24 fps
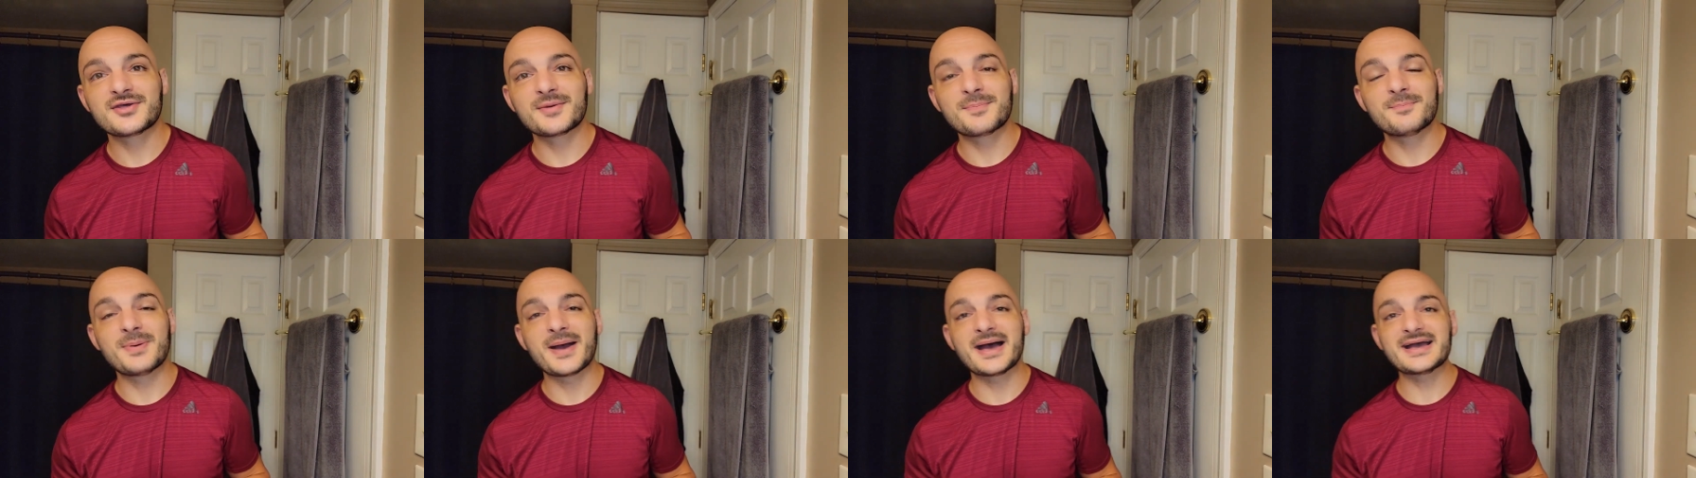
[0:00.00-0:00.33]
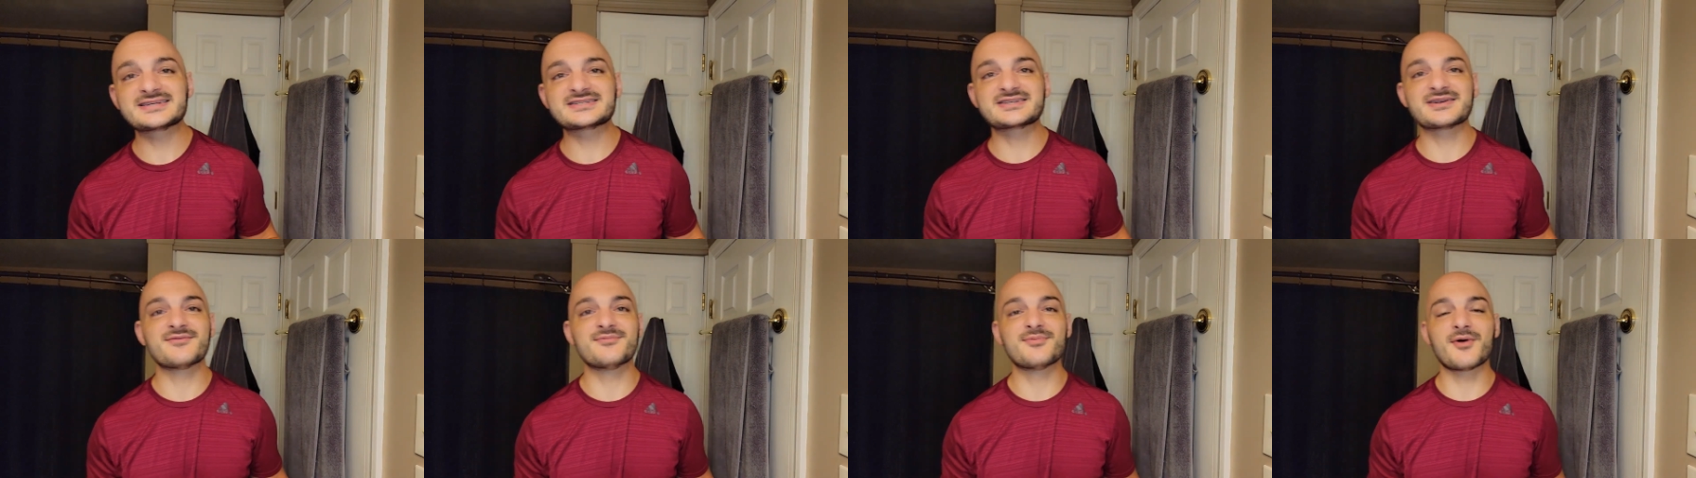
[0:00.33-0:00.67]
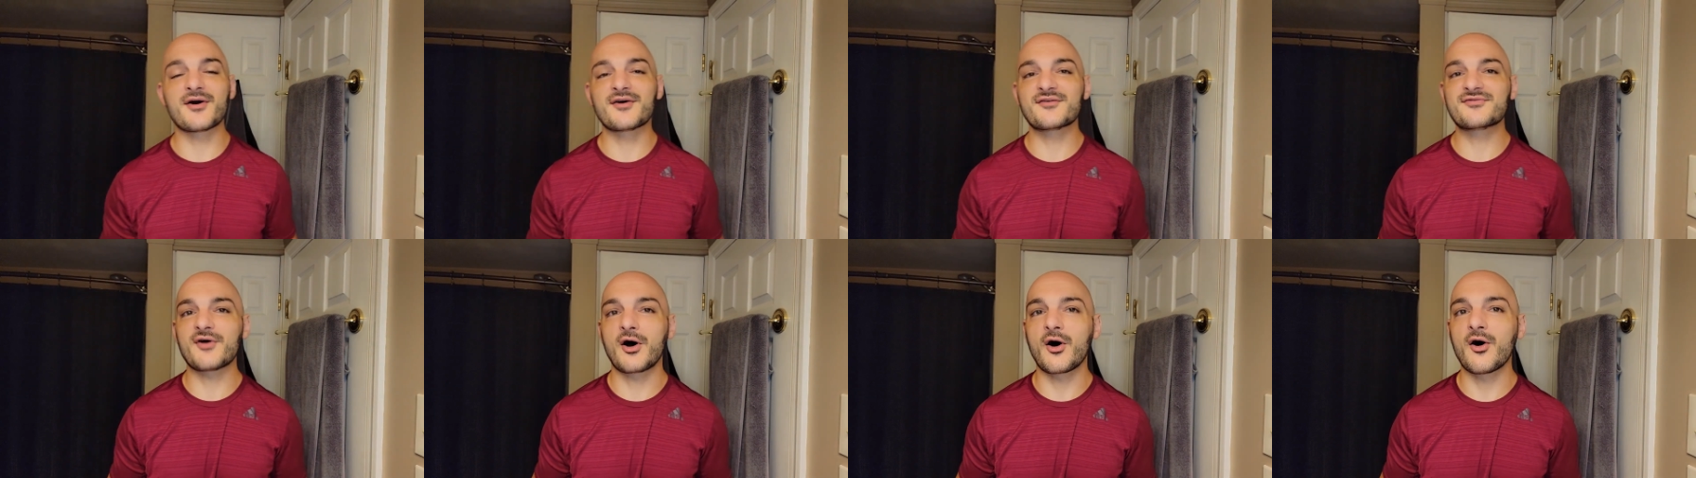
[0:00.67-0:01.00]
the best of
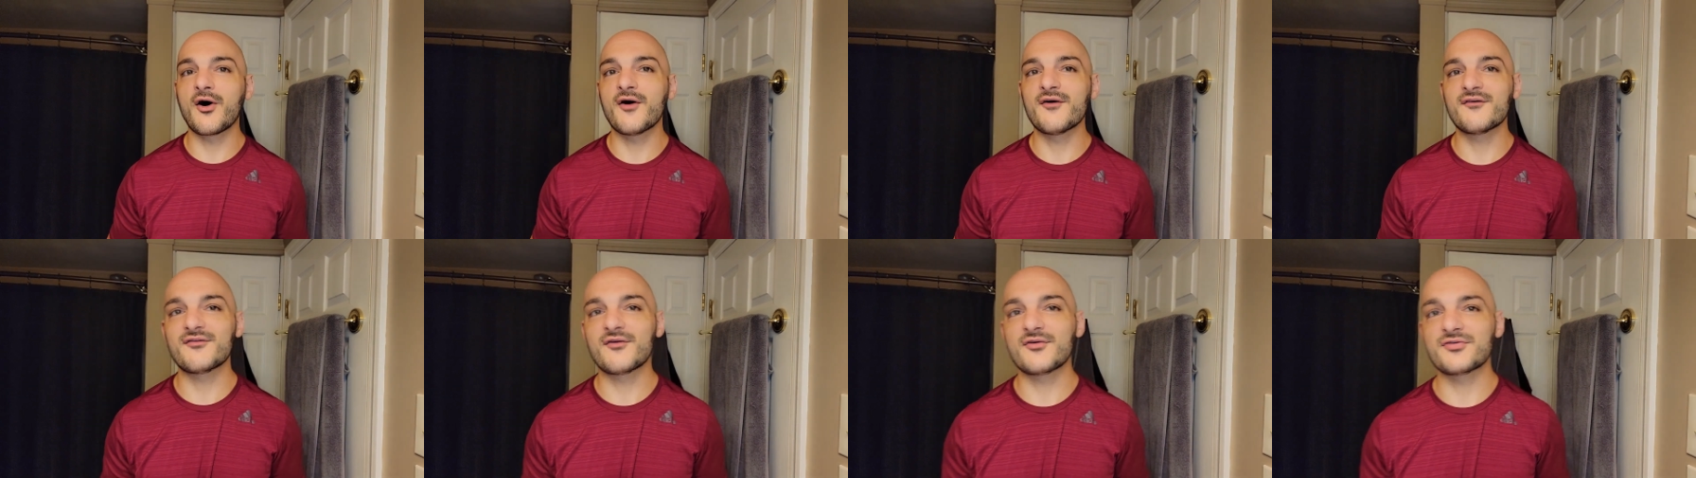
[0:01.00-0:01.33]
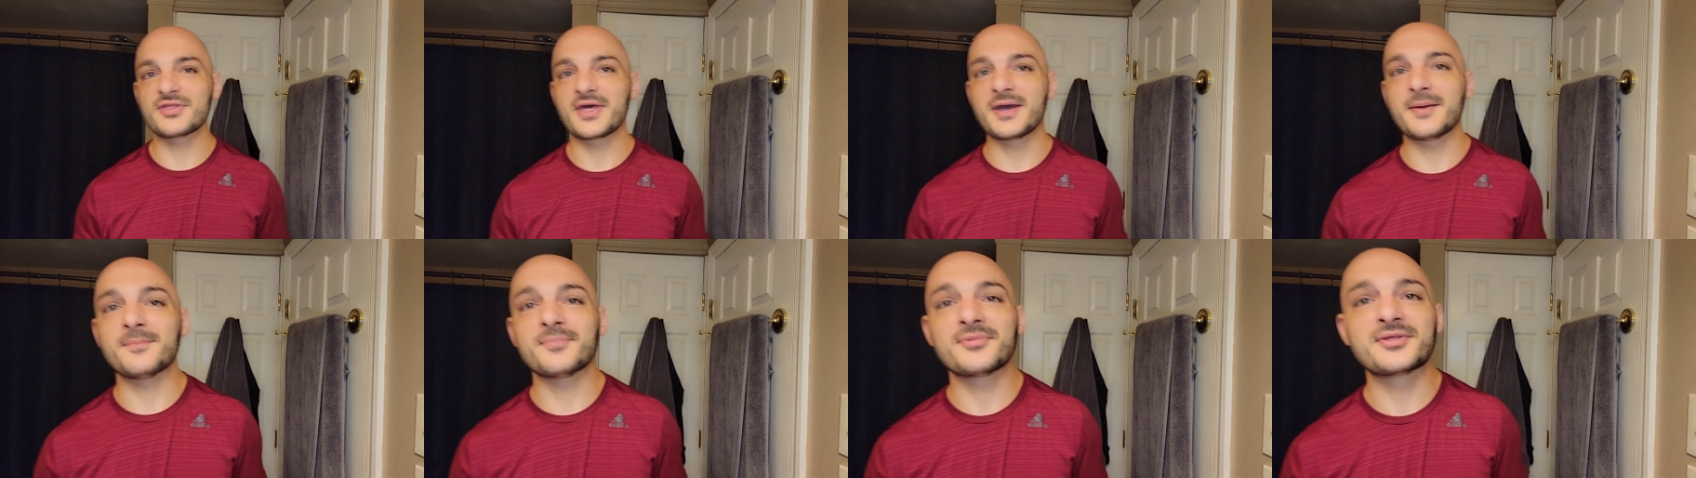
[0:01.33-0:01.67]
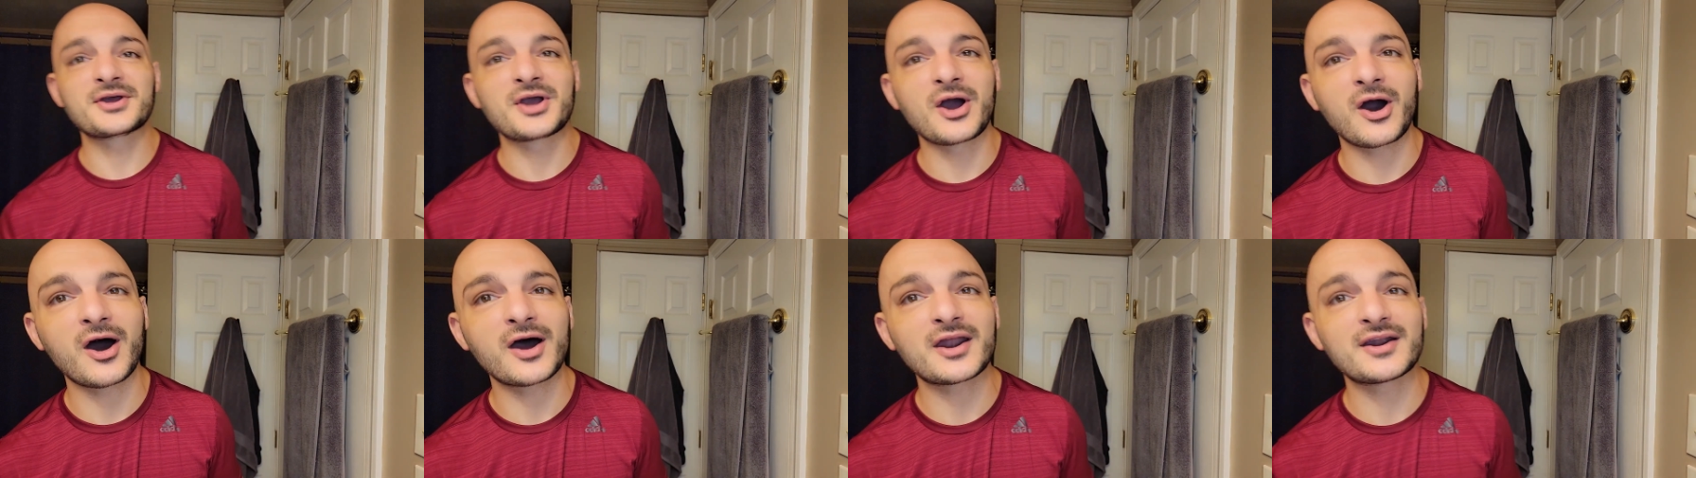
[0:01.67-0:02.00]
both all of them, the
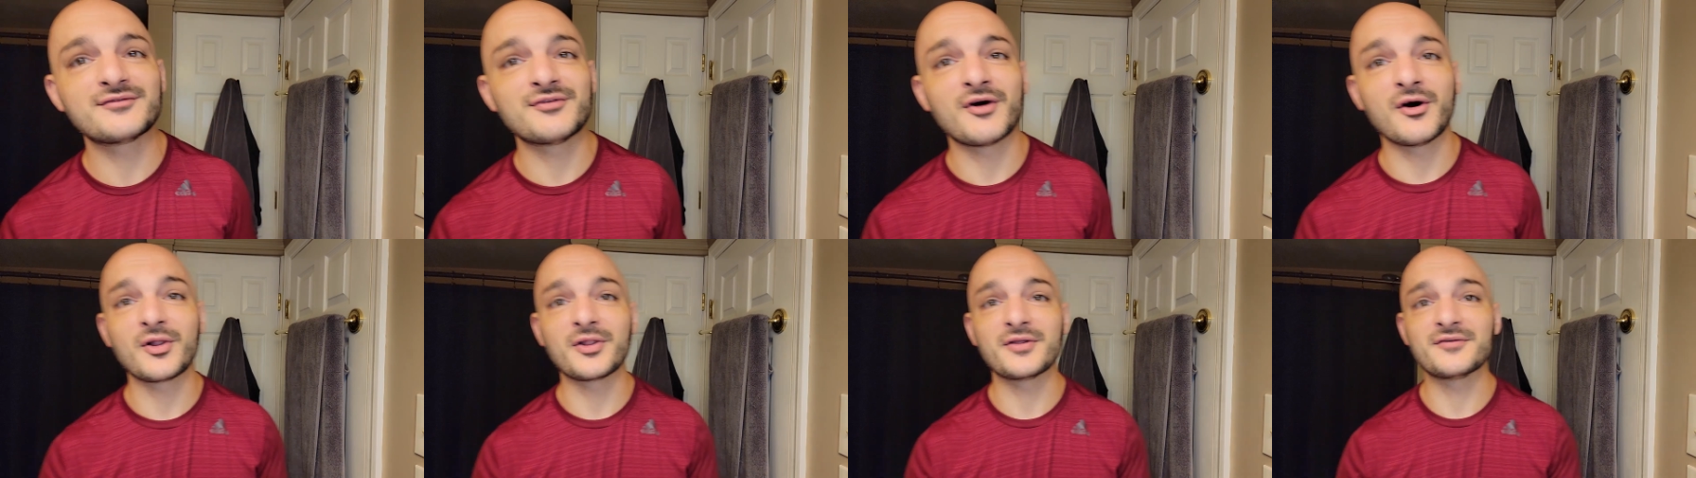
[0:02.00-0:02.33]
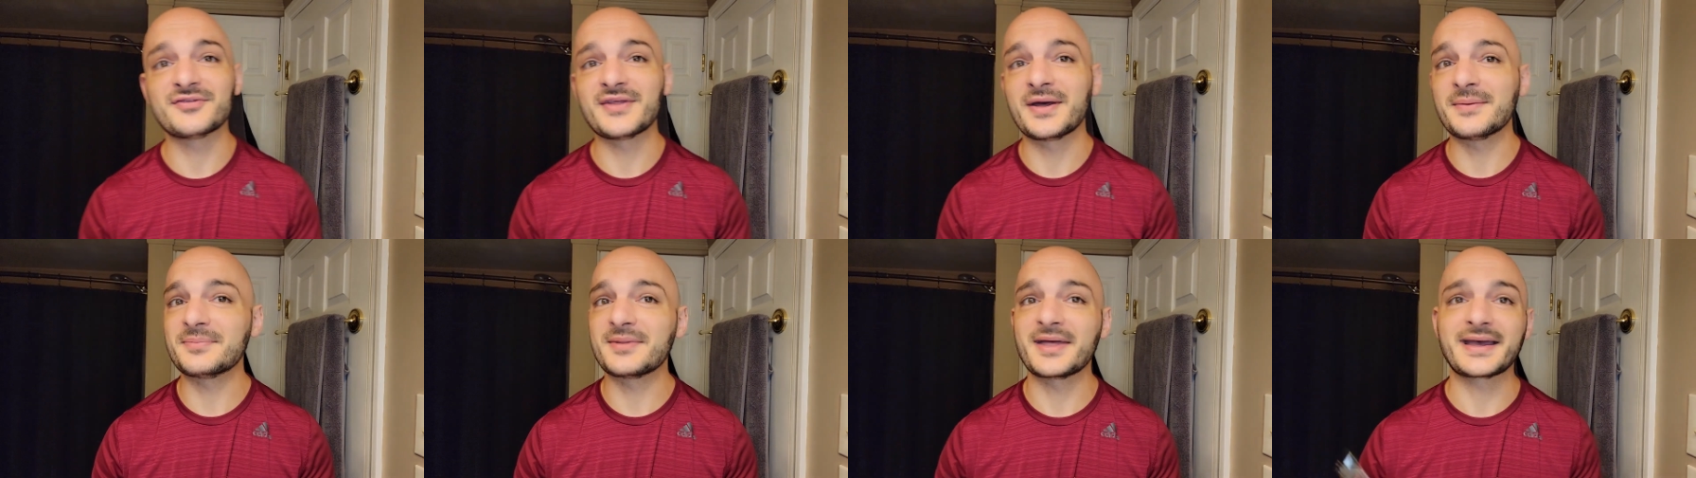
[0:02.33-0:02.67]
god of all of them.